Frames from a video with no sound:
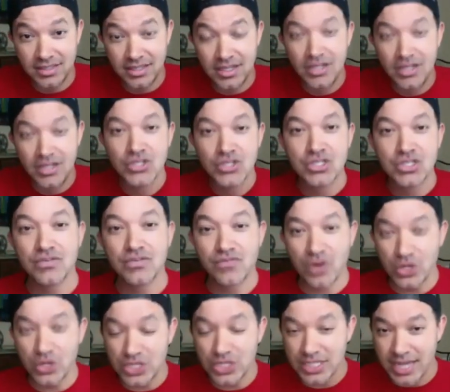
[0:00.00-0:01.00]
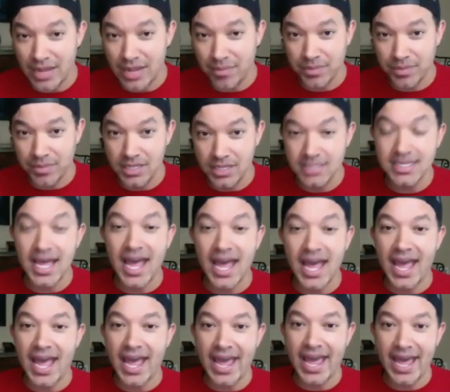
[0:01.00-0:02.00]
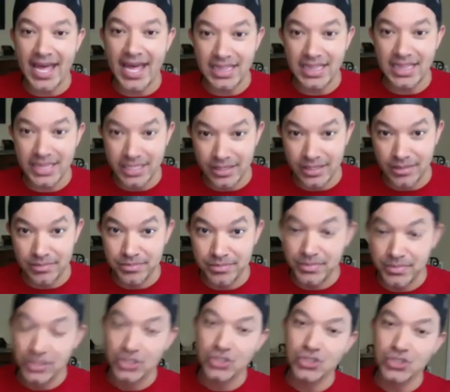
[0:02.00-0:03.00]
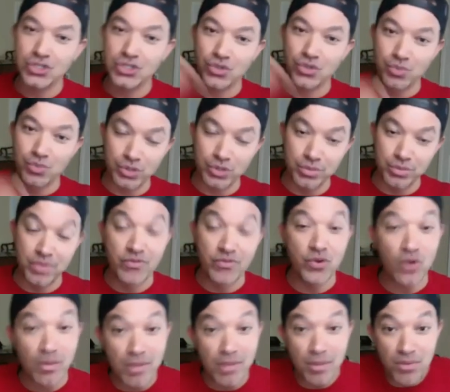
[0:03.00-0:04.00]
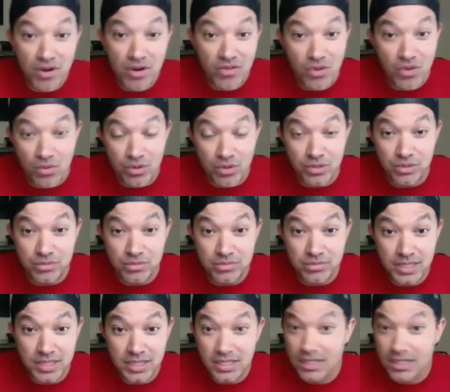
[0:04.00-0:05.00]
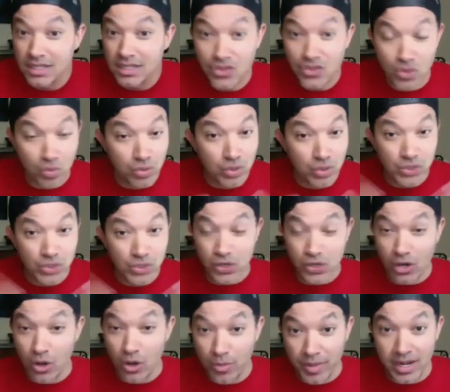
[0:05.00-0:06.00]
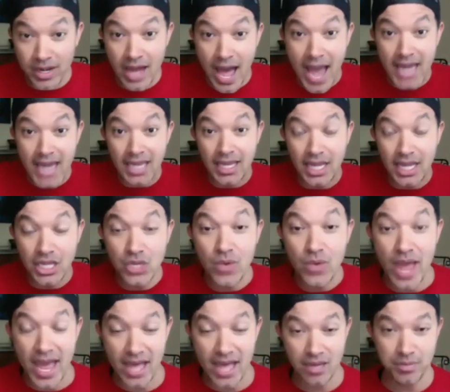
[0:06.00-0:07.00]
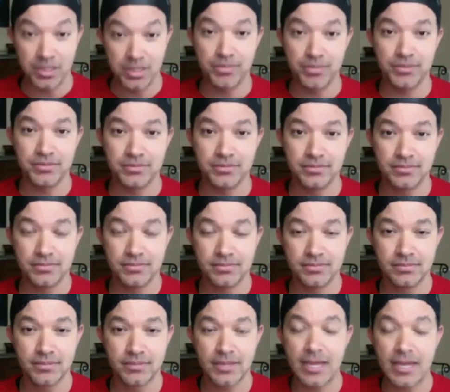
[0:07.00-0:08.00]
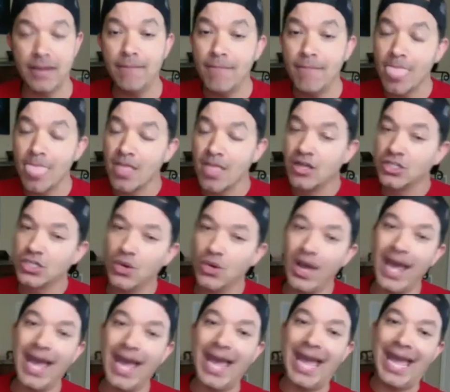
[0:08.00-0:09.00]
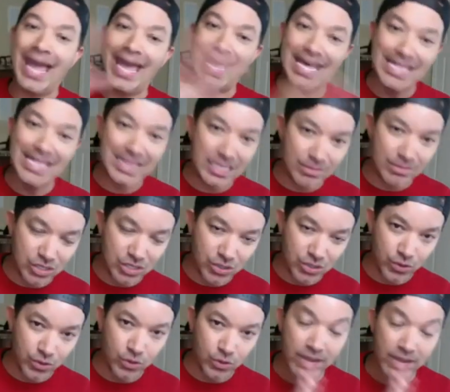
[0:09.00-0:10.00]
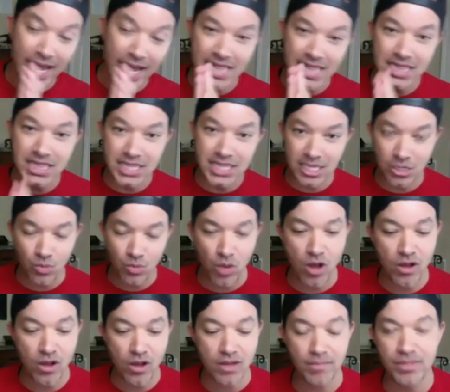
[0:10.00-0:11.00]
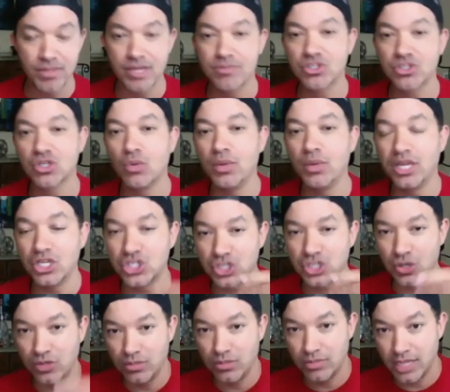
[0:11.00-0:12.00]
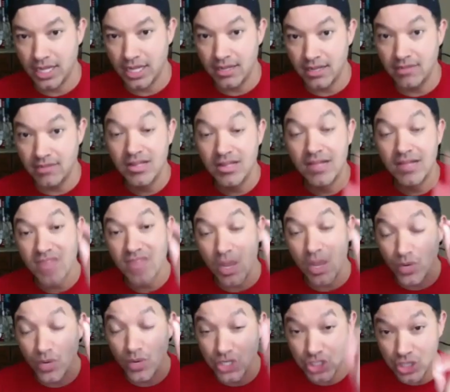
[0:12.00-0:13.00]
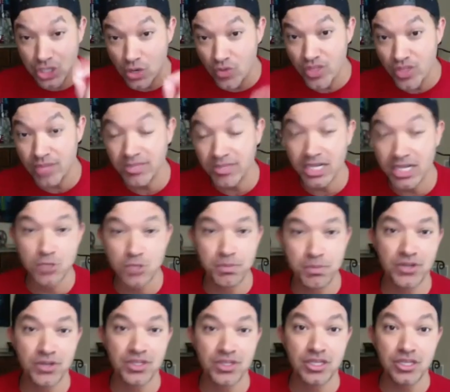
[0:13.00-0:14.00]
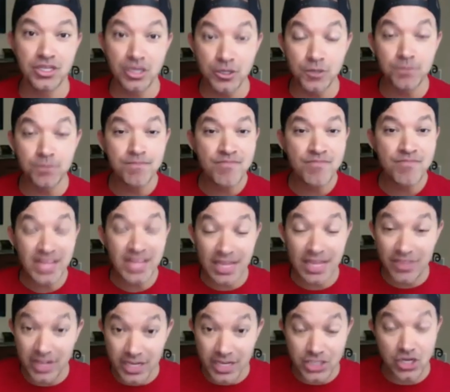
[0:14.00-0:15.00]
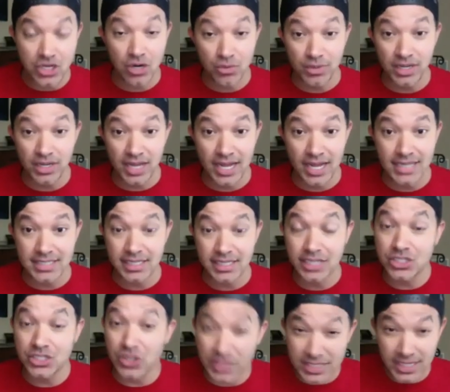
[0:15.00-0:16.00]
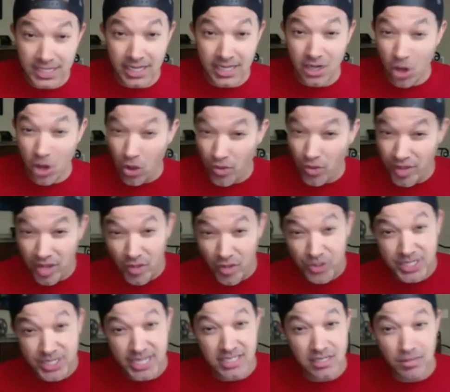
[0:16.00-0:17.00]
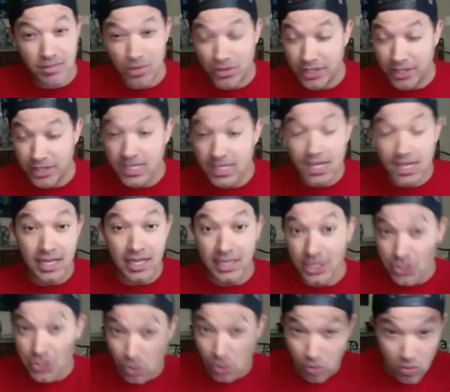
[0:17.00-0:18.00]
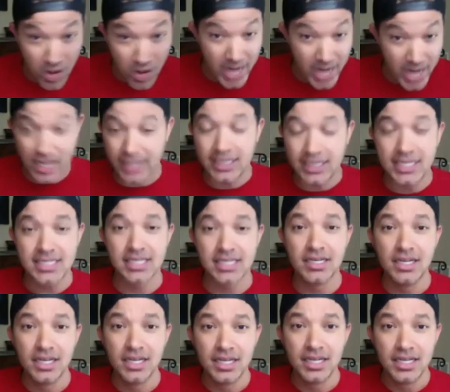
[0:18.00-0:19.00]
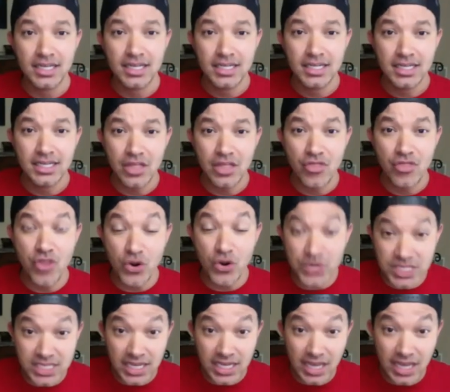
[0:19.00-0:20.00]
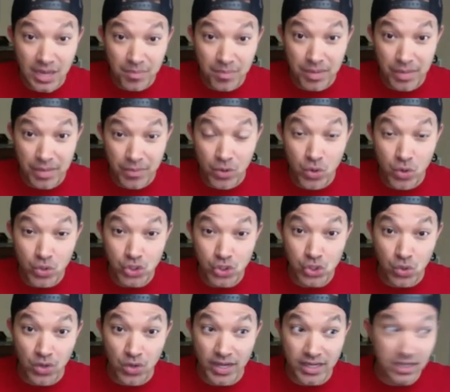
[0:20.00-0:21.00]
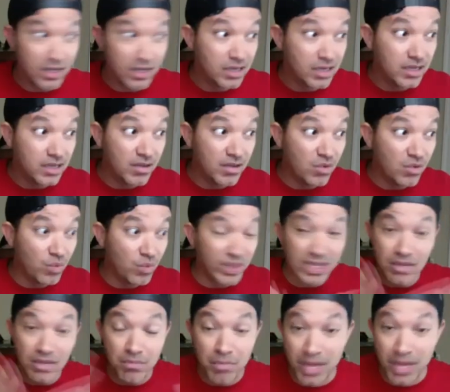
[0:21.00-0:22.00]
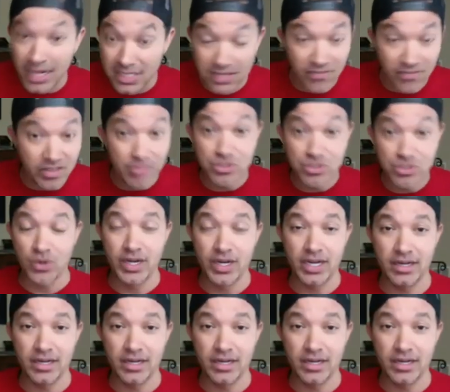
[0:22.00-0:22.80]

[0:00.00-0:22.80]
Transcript: So the first step is add them to the room. If you're a member of the room, the rules are open. I let you add people. Okay. So add them to the group and then welcome them so we can show them love and we show them that it's bigger than you. And then they start realizing, they start seeing all the other testimonies. And these are right, like, listen, they're seeing people who join within minutes of them joining.